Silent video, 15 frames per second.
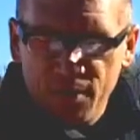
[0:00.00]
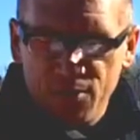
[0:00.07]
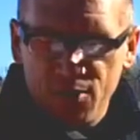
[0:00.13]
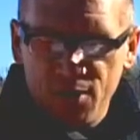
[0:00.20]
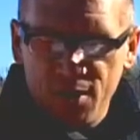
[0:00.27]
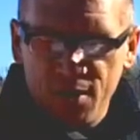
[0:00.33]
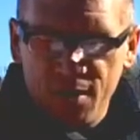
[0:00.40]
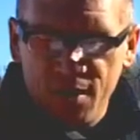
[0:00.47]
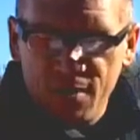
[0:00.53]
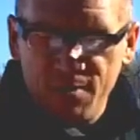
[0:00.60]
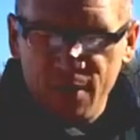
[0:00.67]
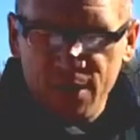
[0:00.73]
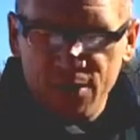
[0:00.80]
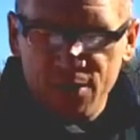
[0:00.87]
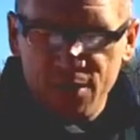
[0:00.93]
Jean had
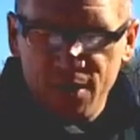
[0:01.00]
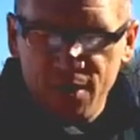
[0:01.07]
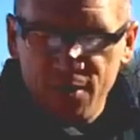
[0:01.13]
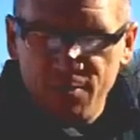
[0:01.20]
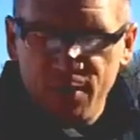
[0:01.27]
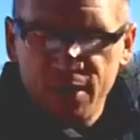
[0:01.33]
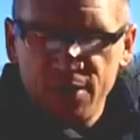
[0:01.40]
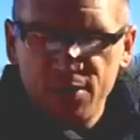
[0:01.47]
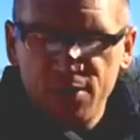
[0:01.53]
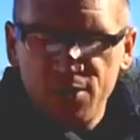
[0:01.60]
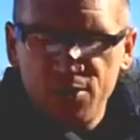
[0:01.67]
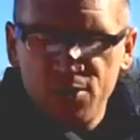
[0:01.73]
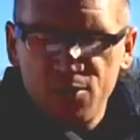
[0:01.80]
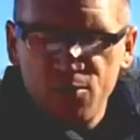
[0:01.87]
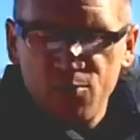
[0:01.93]
mentioned that her biggest
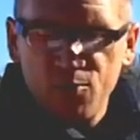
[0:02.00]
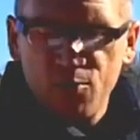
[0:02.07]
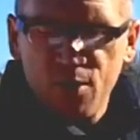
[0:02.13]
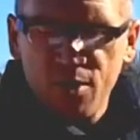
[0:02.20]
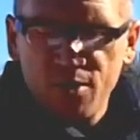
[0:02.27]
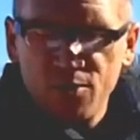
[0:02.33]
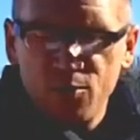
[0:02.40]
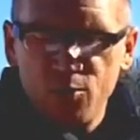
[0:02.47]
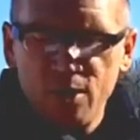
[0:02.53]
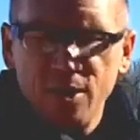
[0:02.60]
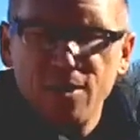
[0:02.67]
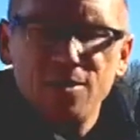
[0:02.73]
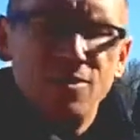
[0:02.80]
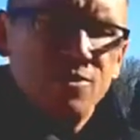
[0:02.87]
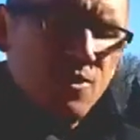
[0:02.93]
issue was
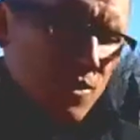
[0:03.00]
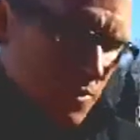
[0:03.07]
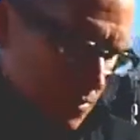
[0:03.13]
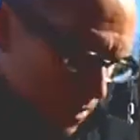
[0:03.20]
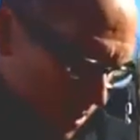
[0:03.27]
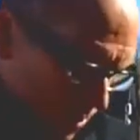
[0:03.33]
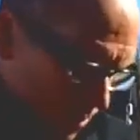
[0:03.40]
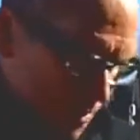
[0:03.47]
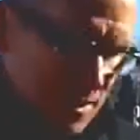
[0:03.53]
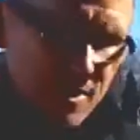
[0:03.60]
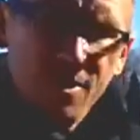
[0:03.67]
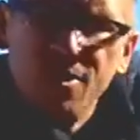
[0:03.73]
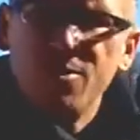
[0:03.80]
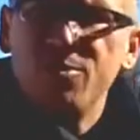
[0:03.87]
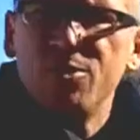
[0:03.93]
weeds. So,
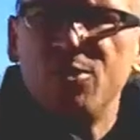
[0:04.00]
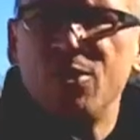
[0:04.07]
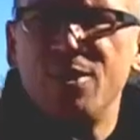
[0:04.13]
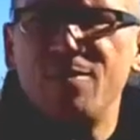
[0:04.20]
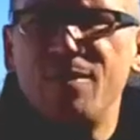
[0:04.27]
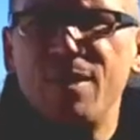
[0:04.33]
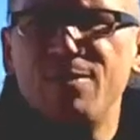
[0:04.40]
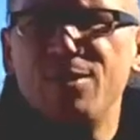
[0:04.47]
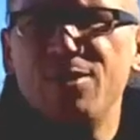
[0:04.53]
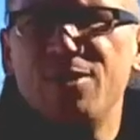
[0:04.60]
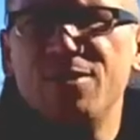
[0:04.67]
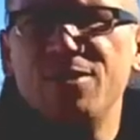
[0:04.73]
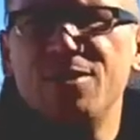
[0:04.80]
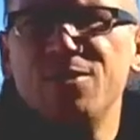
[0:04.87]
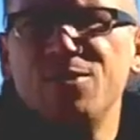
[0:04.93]
with Jean, maybe
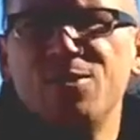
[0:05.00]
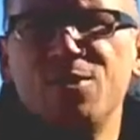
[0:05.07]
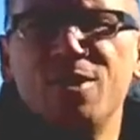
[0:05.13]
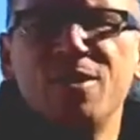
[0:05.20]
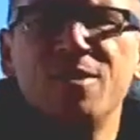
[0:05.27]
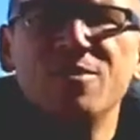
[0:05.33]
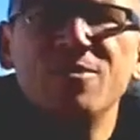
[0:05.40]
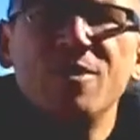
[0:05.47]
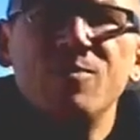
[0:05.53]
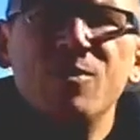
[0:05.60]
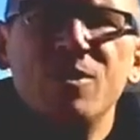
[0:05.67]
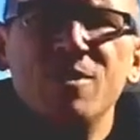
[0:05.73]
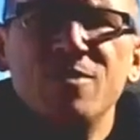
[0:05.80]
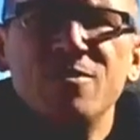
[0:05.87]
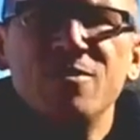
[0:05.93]
she's interested in
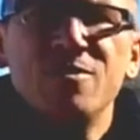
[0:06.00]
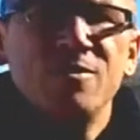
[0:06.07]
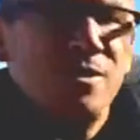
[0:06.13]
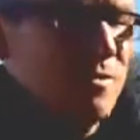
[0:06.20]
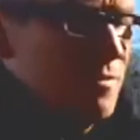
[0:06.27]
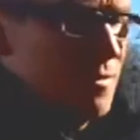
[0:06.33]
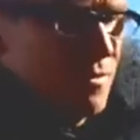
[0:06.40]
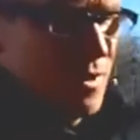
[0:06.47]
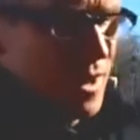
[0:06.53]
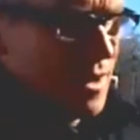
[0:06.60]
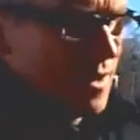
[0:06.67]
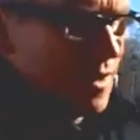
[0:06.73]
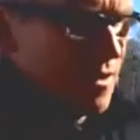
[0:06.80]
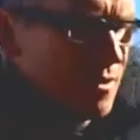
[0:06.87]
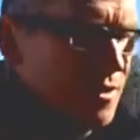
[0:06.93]
something
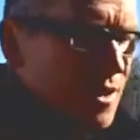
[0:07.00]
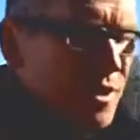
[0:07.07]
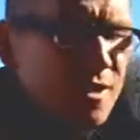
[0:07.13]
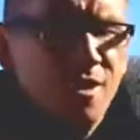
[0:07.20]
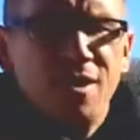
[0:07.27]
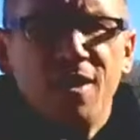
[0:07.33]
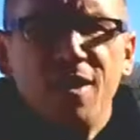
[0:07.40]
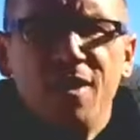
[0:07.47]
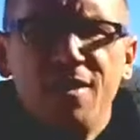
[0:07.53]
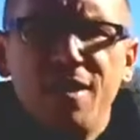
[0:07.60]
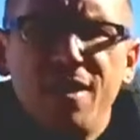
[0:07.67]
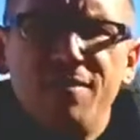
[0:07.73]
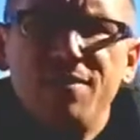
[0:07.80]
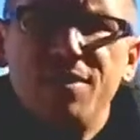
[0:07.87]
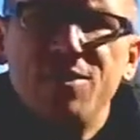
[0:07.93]
like our
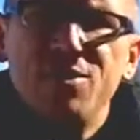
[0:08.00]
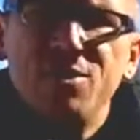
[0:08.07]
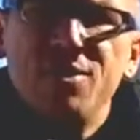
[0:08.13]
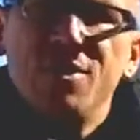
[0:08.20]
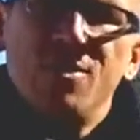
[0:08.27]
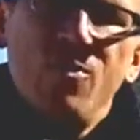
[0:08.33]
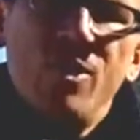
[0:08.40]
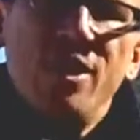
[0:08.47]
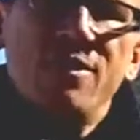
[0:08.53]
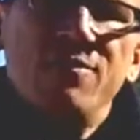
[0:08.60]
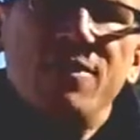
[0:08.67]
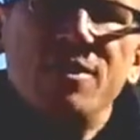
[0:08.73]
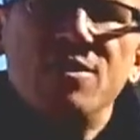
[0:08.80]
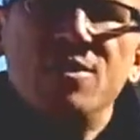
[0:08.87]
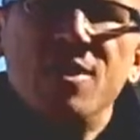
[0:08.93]
AVG, Aquatic
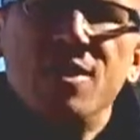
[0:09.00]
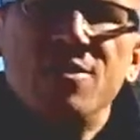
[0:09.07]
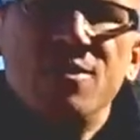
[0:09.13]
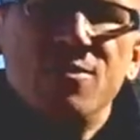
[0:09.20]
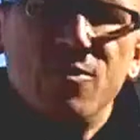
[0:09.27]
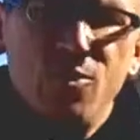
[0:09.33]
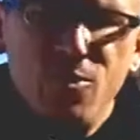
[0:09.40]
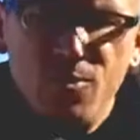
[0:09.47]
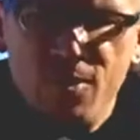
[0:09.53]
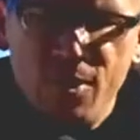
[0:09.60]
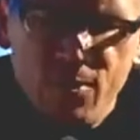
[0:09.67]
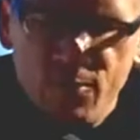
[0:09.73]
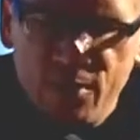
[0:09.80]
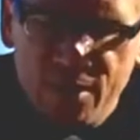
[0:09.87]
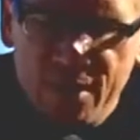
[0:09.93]
Vegetation Groomer,
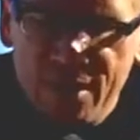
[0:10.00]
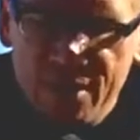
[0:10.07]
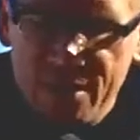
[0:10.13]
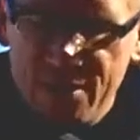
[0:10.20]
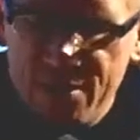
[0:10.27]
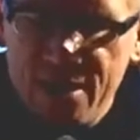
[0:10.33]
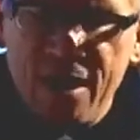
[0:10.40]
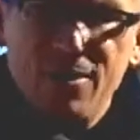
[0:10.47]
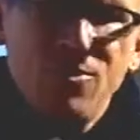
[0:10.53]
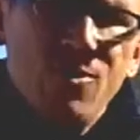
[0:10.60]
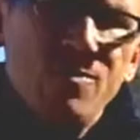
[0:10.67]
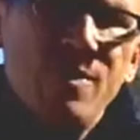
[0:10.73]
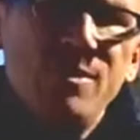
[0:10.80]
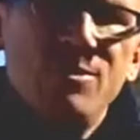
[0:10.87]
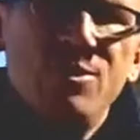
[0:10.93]
that would cut this down,
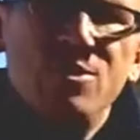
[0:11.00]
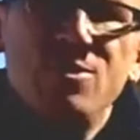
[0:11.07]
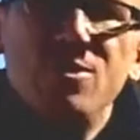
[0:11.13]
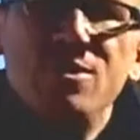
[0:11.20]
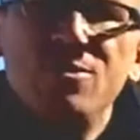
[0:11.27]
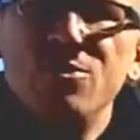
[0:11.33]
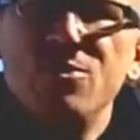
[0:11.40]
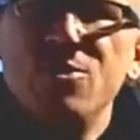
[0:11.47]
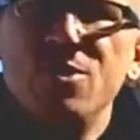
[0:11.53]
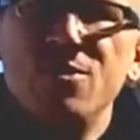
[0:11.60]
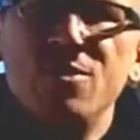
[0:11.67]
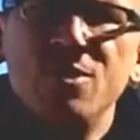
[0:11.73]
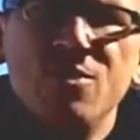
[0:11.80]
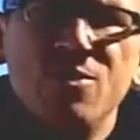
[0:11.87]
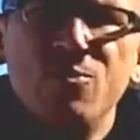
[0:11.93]
or maybe she's
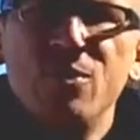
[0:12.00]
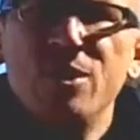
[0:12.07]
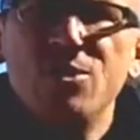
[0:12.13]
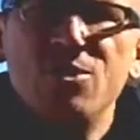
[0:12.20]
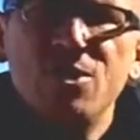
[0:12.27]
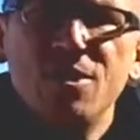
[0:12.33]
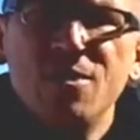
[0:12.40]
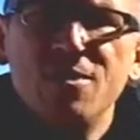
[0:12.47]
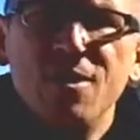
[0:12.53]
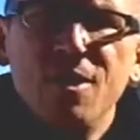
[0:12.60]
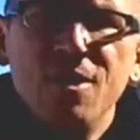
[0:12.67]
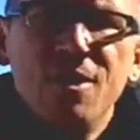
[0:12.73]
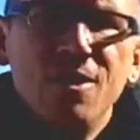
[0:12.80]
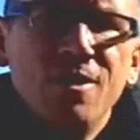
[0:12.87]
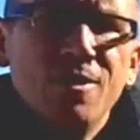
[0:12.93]
interested in the weed shear,
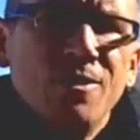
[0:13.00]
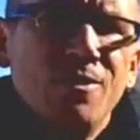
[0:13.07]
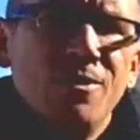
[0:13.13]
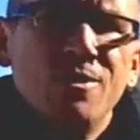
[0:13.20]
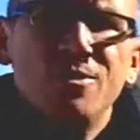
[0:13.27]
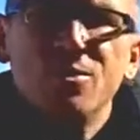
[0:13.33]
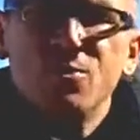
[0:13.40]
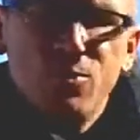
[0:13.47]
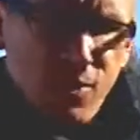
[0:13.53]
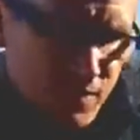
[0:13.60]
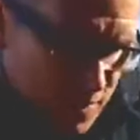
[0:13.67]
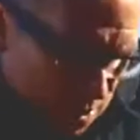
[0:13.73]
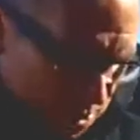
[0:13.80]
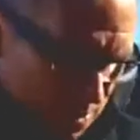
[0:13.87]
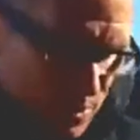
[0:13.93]
or just one
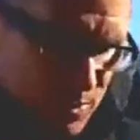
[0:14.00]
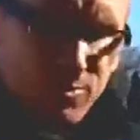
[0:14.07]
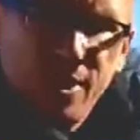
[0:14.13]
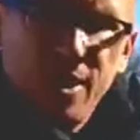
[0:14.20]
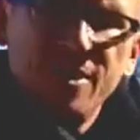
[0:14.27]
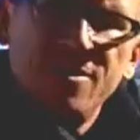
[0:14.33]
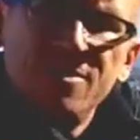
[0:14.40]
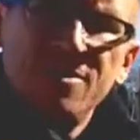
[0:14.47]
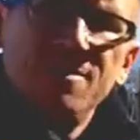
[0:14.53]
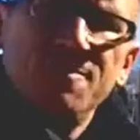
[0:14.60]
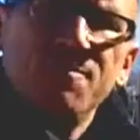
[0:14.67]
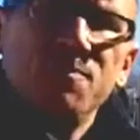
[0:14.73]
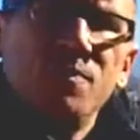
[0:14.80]
of our simple rakes.